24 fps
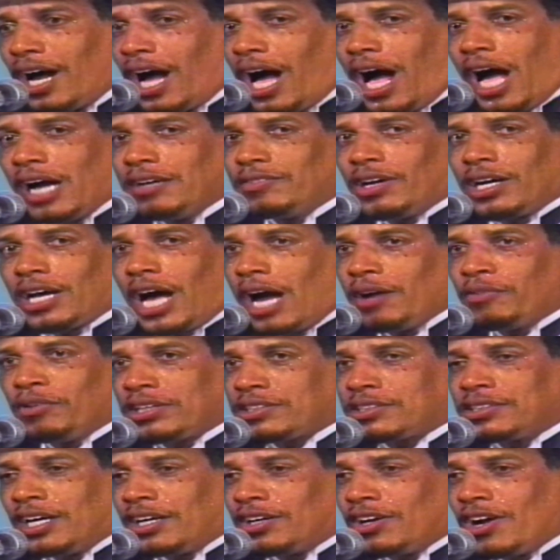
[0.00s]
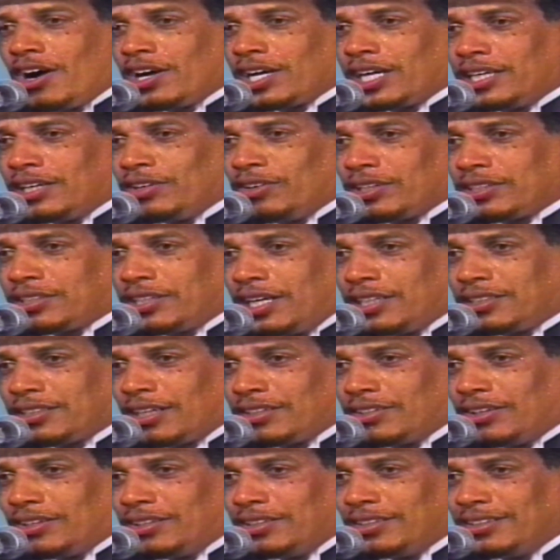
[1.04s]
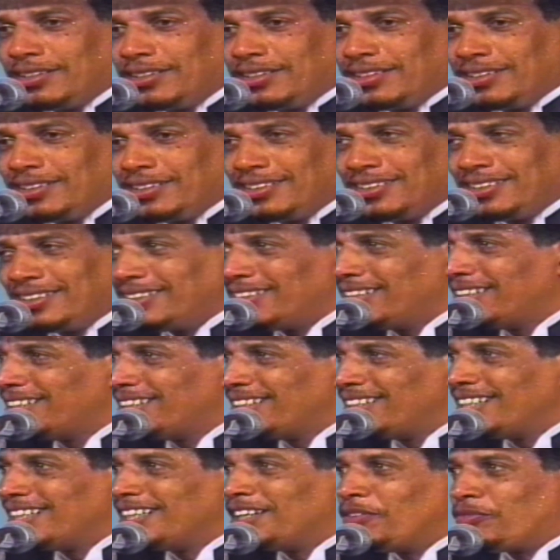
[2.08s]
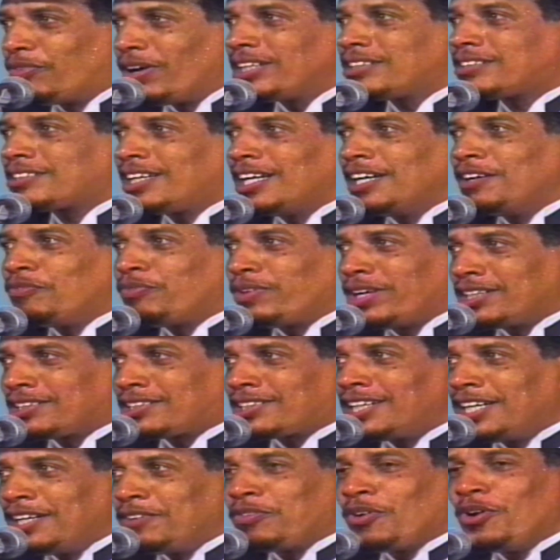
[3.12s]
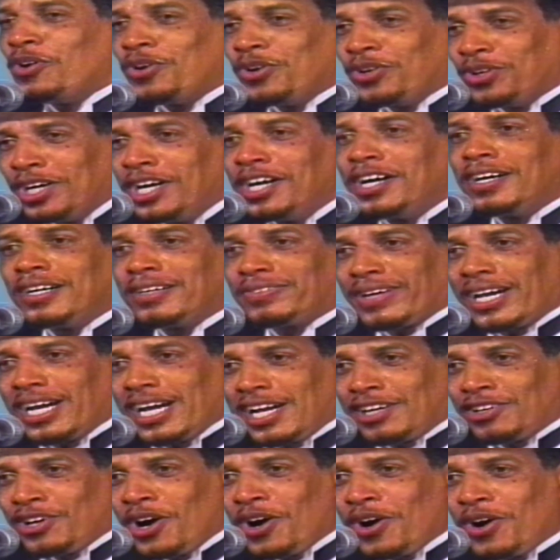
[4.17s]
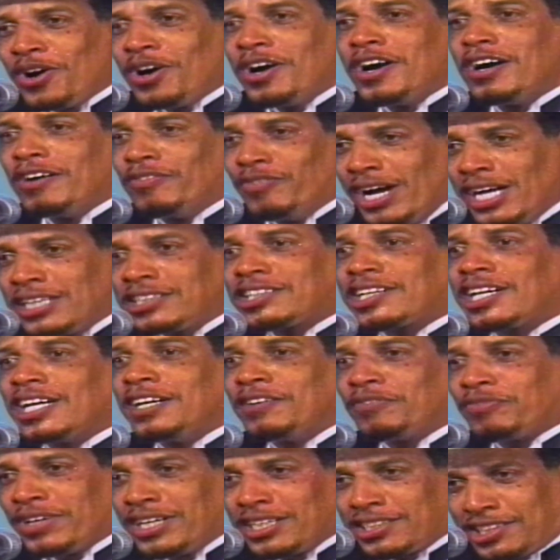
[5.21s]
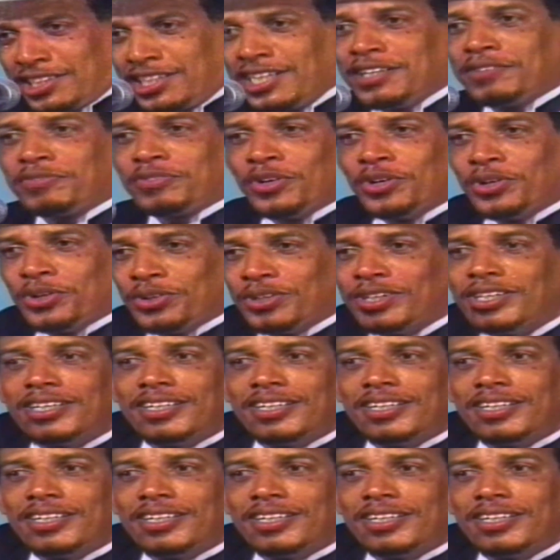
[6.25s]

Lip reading: I was not wrong in those days, you know. Vishki Vishki Vu. Pharaoh, Vishki Vishki Vu.